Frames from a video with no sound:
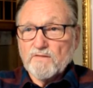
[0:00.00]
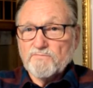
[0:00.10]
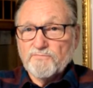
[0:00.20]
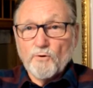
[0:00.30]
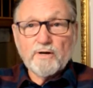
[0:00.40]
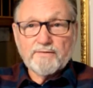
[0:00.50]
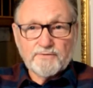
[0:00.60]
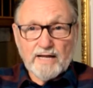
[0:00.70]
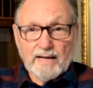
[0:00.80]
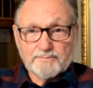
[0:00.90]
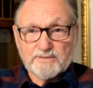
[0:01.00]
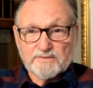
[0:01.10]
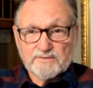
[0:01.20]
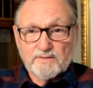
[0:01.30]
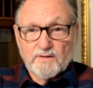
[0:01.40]
4 different
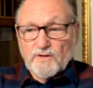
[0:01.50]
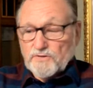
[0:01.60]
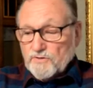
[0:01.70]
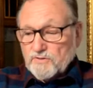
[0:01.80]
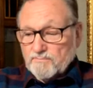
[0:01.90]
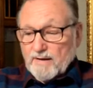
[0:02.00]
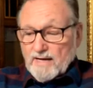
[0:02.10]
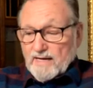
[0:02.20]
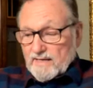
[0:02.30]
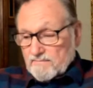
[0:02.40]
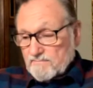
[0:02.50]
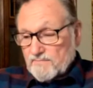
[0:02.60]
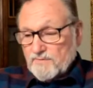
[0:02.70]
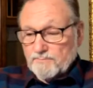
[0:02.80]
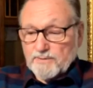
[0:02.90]
options. You can buy
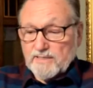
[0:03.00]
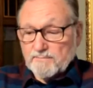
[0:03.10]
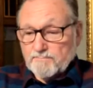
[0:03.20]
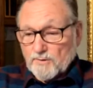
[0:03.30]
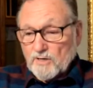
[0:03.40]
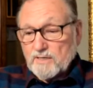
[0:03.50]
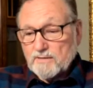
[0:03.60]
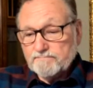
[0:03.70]
the printed book,